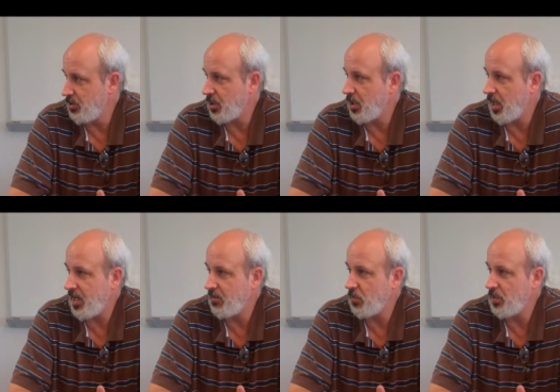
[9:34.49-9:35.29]
you cannot
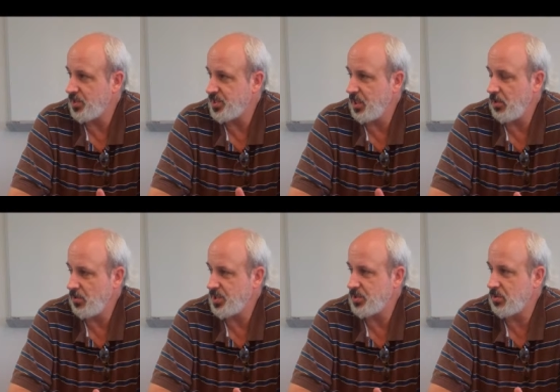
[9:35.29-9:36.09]
have wood as the
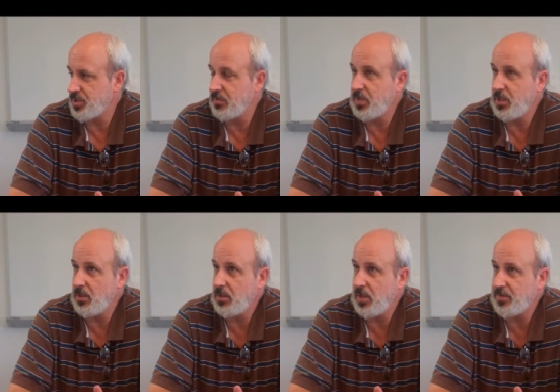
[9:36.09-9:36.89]
only source of heat.
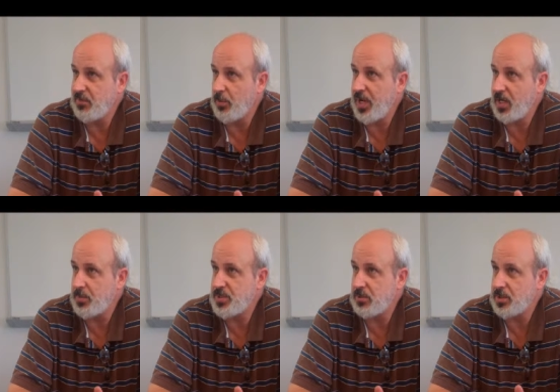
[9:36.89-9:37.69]
You have to have a
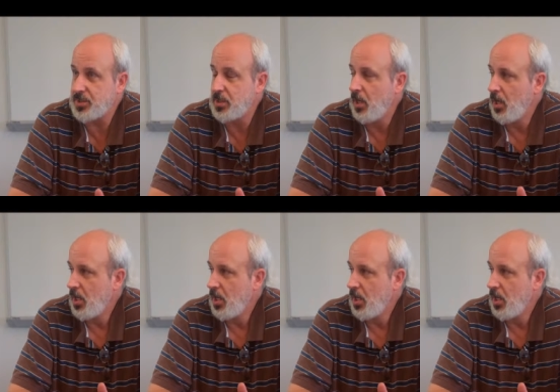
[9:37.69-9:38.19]
backup source.